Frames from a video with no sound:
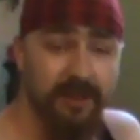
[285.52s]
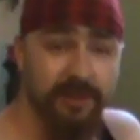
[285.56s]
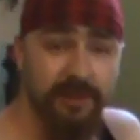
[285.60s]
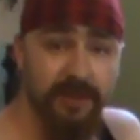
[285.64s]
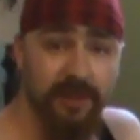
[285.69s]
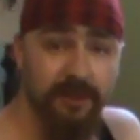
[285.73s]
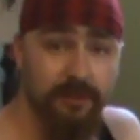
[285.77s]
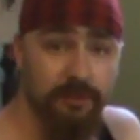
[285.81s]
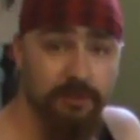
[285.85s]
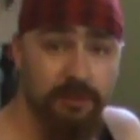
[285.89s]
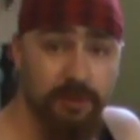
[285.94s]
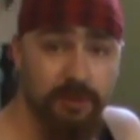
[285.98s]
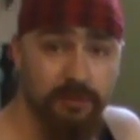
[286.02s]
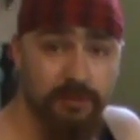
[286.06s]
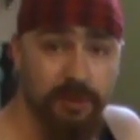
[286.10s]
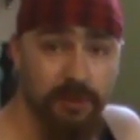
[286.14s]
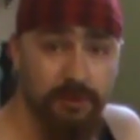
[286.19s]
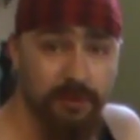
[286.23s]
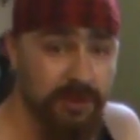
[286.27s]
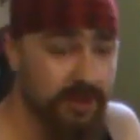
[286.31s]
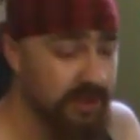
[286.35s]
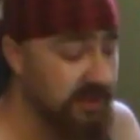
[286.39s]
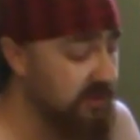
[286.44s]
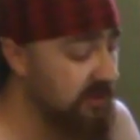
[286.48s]
out there who don't
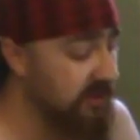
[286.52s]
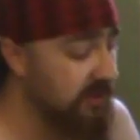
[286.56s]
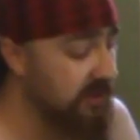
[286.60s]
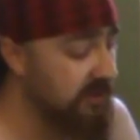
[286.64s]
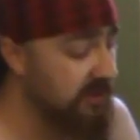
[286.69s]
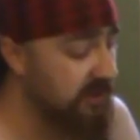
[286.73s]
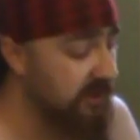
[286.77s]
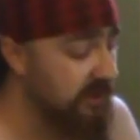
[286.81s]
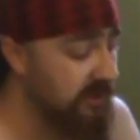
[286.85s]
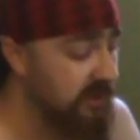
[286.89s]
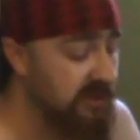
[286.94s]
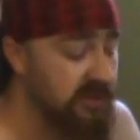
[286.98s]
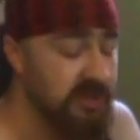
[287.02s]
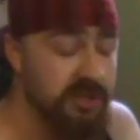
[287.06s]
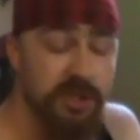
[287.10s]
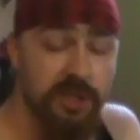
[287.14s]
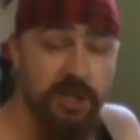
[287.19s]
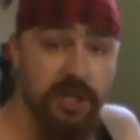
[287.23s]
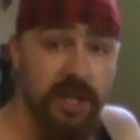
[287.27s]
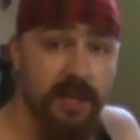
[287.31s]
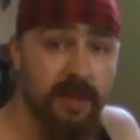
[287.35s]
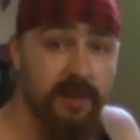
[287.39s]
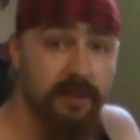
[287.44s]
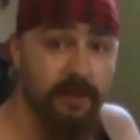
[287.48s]
know what this is, it's
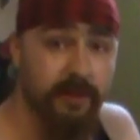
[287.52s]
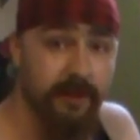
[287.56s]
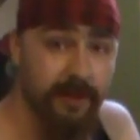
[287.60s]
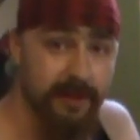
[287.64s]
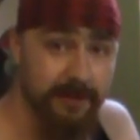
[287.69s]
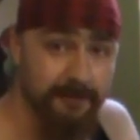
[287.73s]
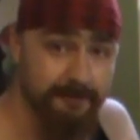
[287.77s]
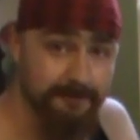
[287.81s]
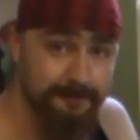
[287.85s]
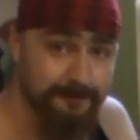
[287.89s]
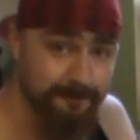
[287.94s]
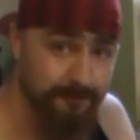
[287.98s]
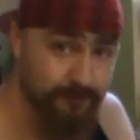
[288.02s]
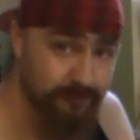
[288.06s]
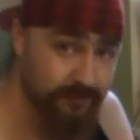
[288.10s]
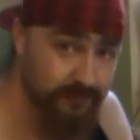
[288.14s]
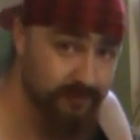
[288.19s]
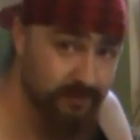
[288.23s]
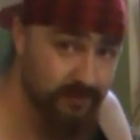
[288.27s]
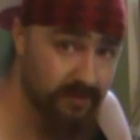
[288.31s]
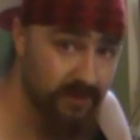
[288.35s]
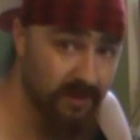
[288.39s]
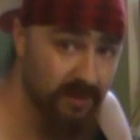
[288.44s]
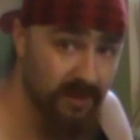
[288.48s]
Yuengling.
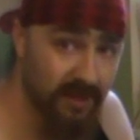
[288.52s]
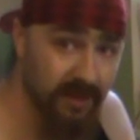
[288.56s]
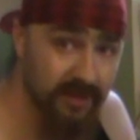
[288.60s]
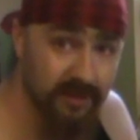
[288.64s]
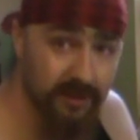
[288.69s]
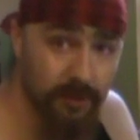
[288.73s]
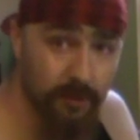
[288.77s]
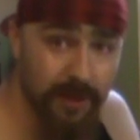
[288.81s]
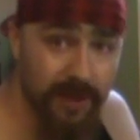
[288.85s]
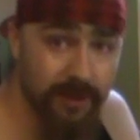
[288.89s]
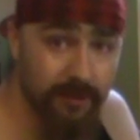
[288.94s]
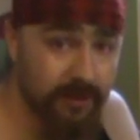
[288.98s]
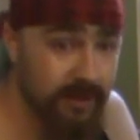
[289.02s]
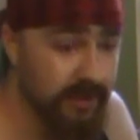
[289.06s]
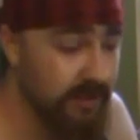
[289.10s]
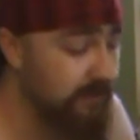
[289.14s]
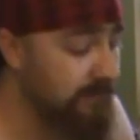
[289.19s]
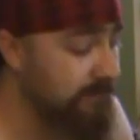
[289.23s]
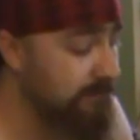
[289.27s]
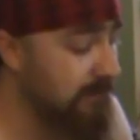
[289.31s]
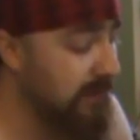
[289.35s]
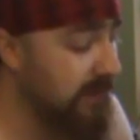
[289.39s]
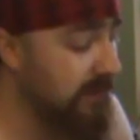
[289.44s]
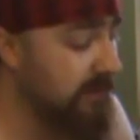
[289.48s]
I know out
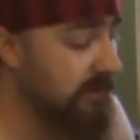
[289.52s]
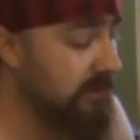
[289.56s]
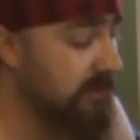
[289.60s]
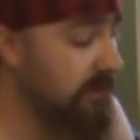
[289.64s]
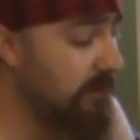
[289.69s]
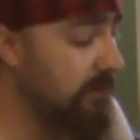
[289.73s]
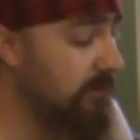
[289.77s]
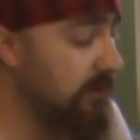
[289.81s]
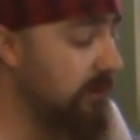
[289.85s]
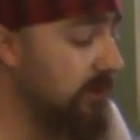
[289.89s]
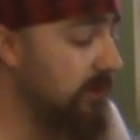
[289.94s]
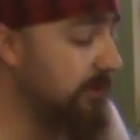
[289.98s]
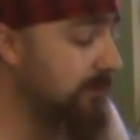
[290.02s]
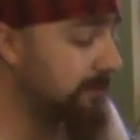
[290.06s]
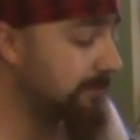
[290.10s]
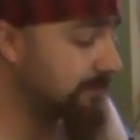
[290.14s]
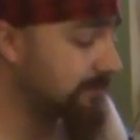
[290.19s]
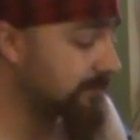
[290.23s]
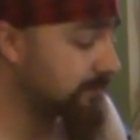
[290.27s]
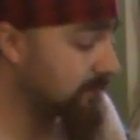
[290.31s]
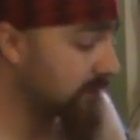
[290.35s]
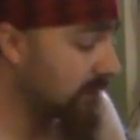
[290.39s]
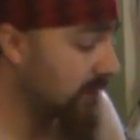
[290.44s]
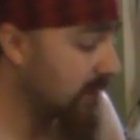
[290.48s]
in Minnesota,
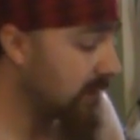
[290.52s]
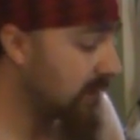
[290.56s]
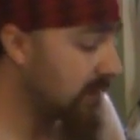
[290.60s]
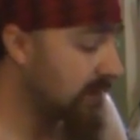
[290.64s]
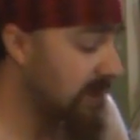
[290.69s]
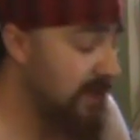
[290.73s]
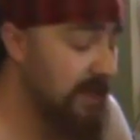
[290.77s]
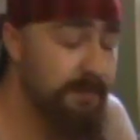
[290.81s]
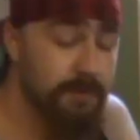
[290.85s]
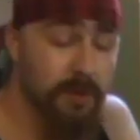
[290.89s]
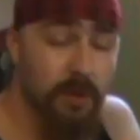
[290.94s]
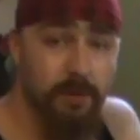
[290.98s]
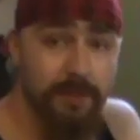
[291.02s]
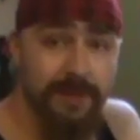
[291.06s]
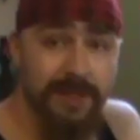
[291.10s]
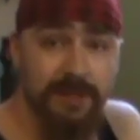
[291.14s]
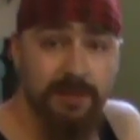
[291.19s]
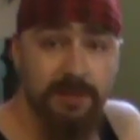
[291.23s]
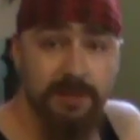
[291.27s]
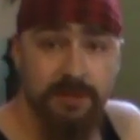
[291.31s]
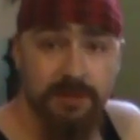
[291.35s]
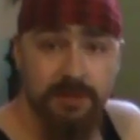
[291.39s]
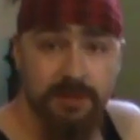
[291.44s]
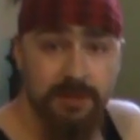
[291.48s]

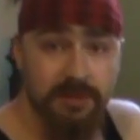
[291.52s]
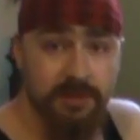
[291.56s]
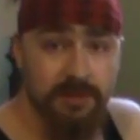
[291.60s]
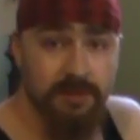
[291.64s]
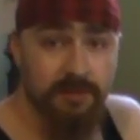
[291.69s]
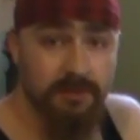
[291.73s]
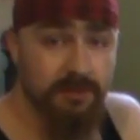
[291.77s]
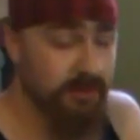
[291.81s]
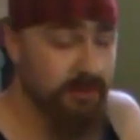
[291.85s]
Ebomey's